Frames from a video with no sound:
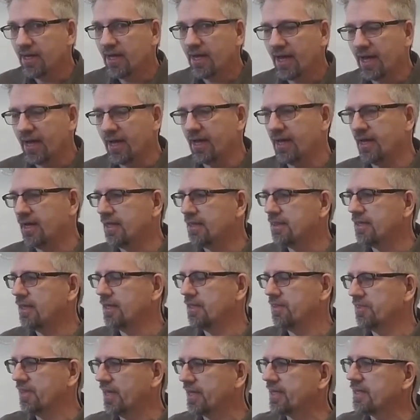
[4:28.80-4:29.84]
and
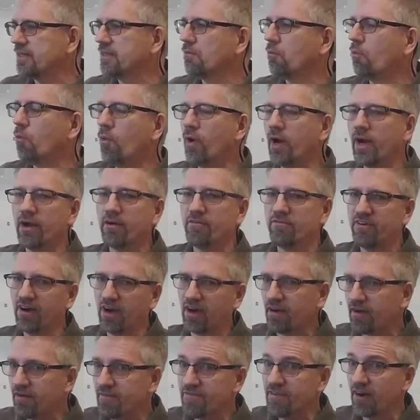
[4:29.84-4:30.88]
they can wear
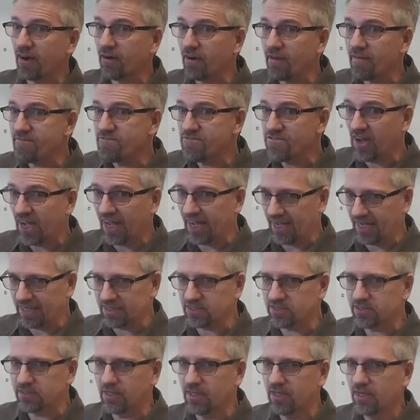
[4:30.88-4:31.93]
very, very
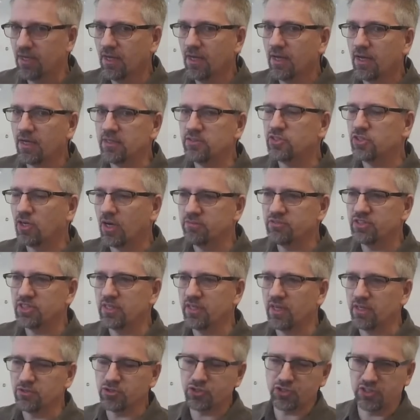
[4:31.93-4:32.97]
fast. And so I've seen
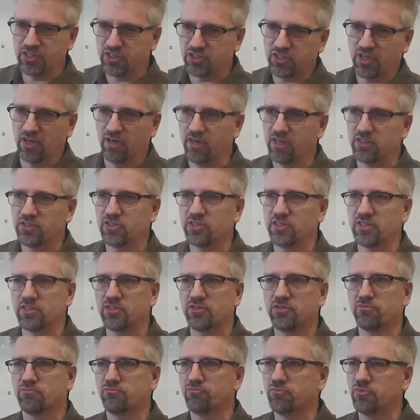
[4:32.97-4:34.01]
other sneeze guards, and they
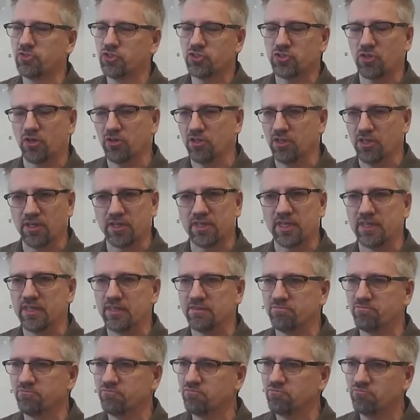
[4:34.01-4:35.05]
start
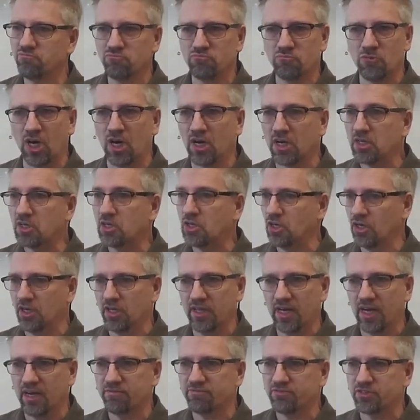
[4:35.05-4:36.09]
looking not good
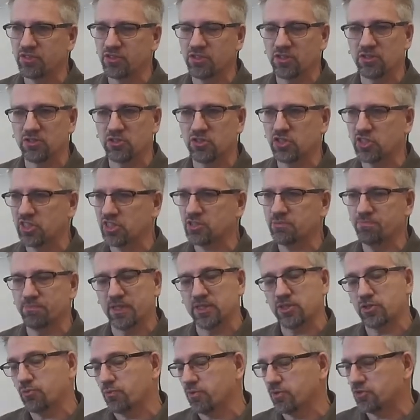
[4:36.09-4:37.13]
after 6
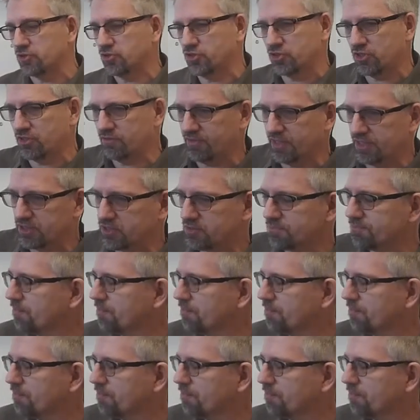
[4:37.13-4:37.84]
months with their service.